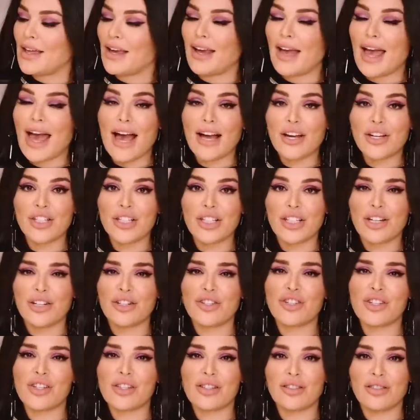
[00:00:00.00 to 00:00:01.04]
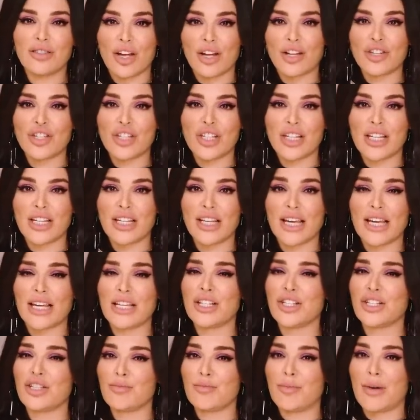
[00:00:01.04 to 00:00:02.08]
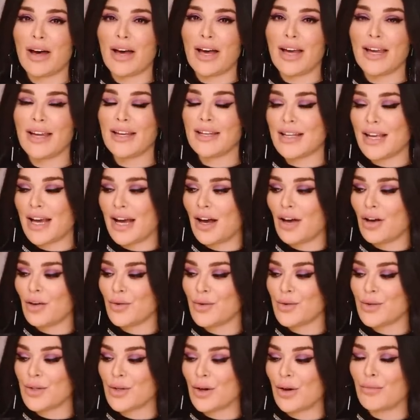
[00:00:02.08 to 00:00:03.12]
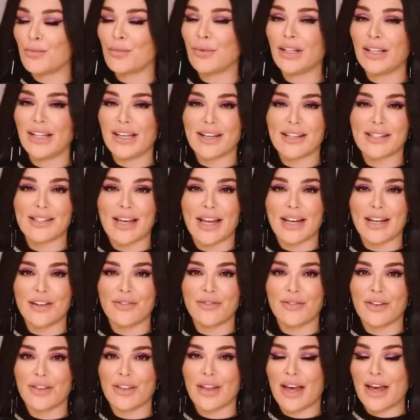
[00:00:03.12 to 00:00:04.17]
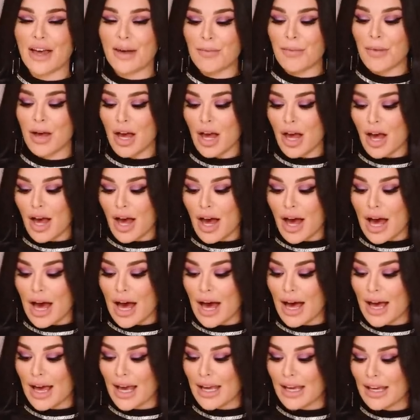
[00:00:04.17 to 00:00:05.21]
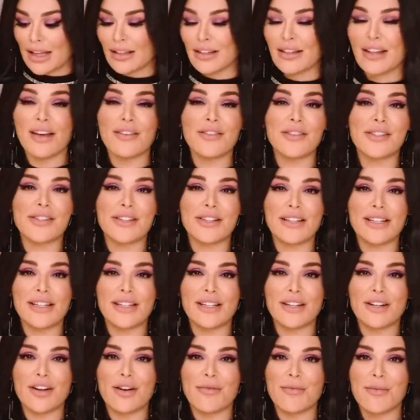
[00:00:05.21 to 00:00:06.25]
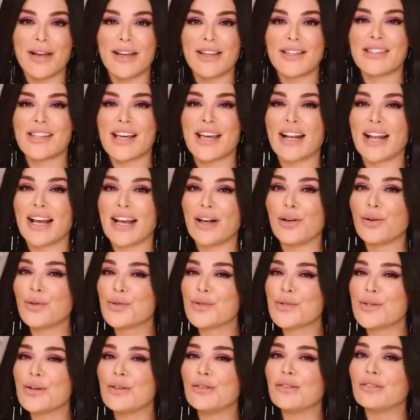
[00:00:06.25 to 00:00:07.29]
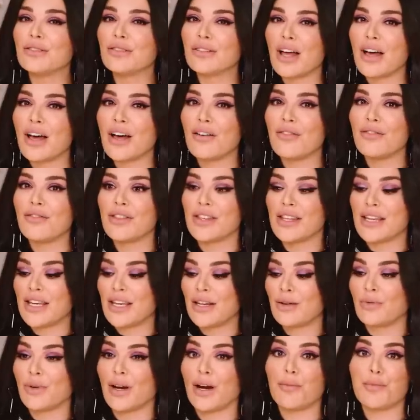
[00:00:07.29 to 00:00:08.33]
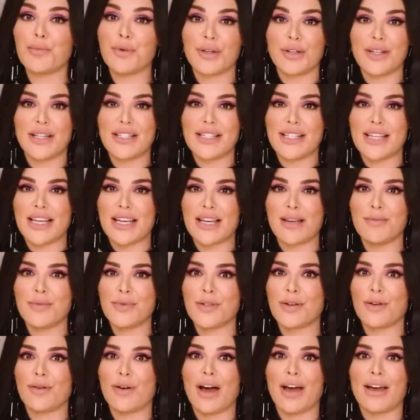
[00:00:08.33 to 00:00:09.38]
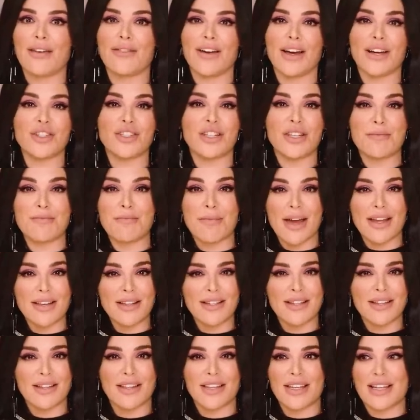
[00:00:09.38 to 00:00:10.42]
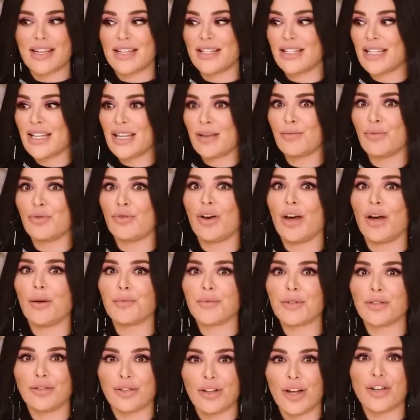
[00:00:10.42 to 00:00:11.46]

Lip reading: they actually are just launching in Dubai now, so I'm really excited for them. I love Selena Gomez and I also love the Rare Beauty team. So I've actually met the team who helped